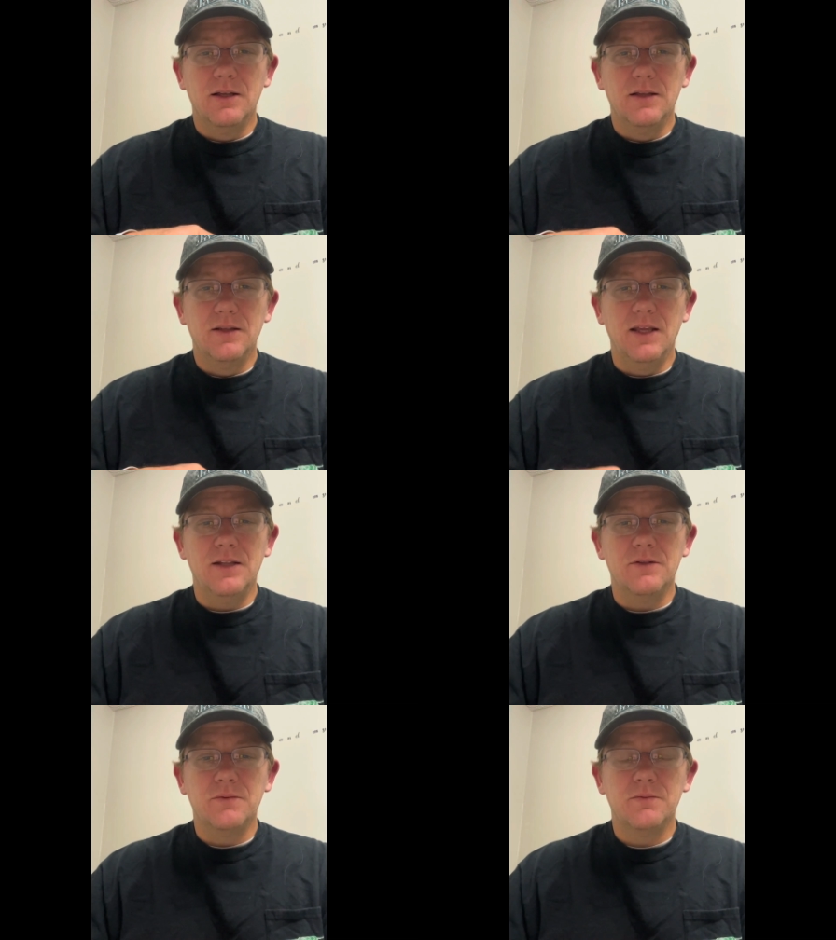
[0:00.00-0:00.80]

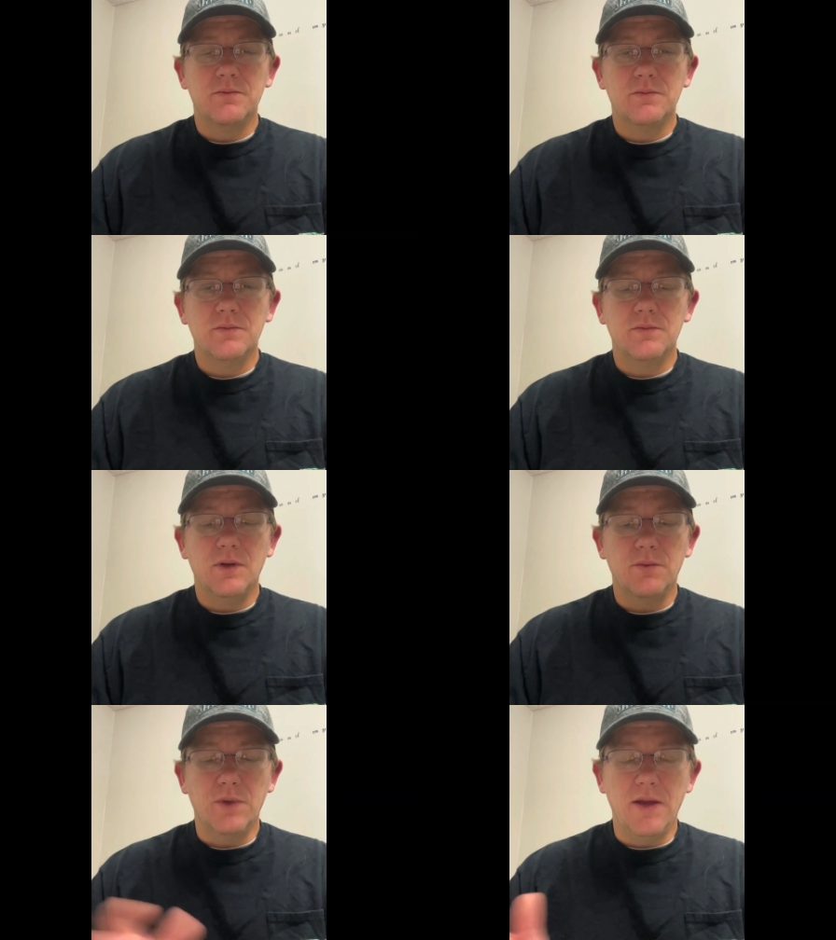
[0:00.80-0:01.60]
Then
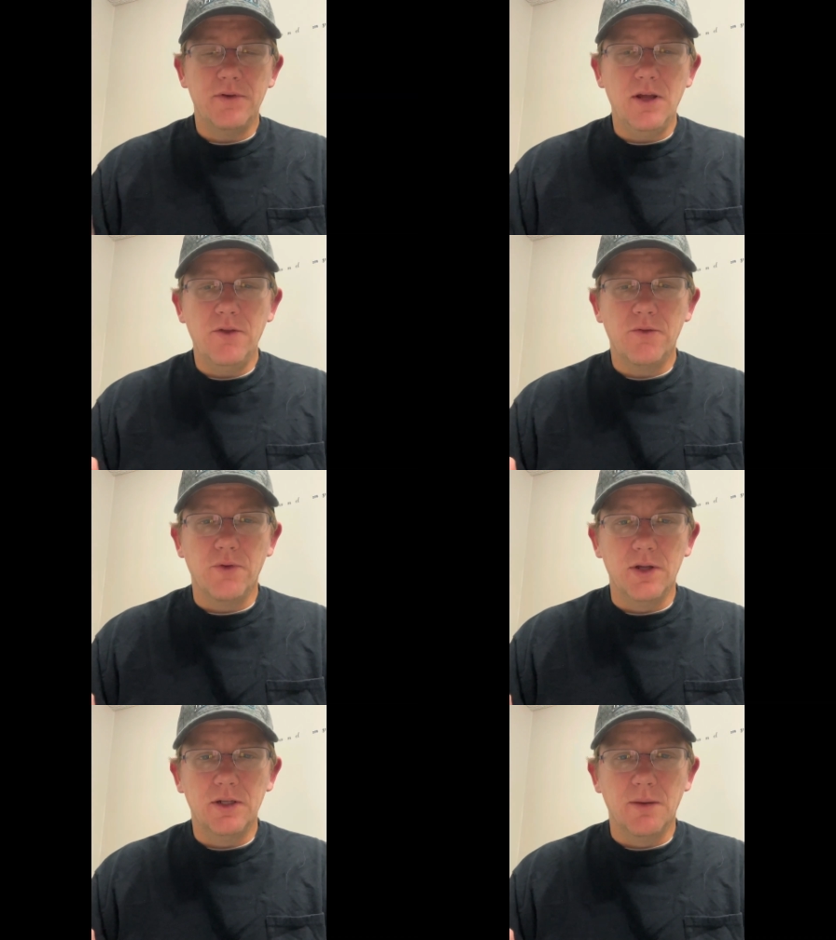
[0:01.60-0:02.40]
we have another
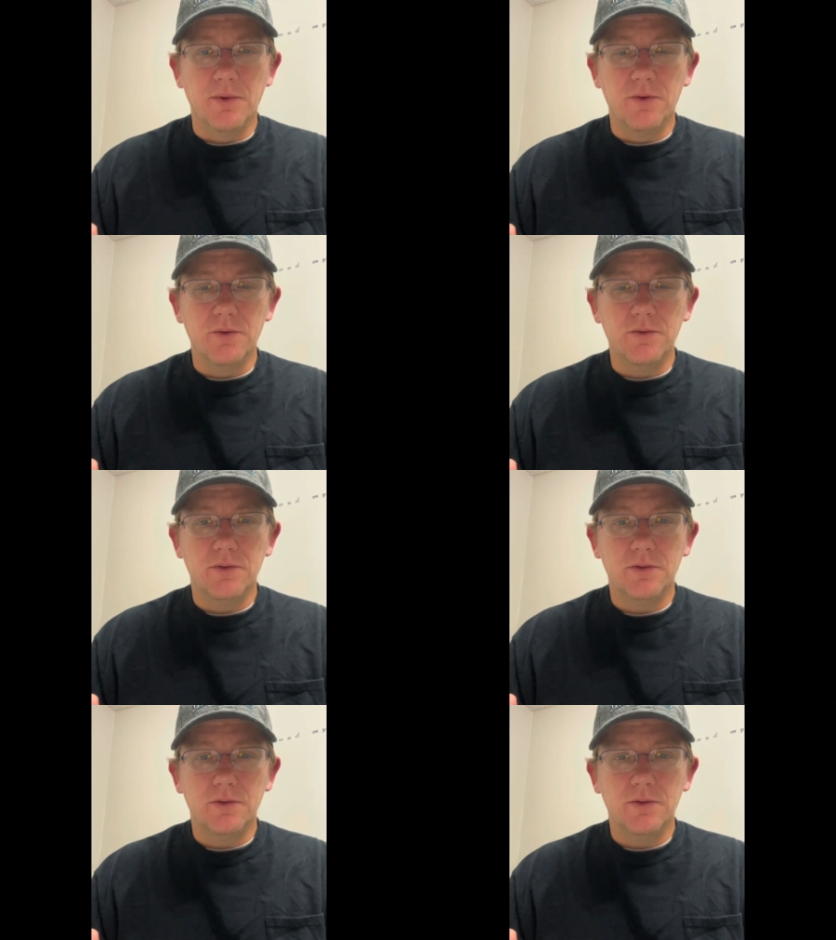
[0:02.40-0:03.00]
front coming through.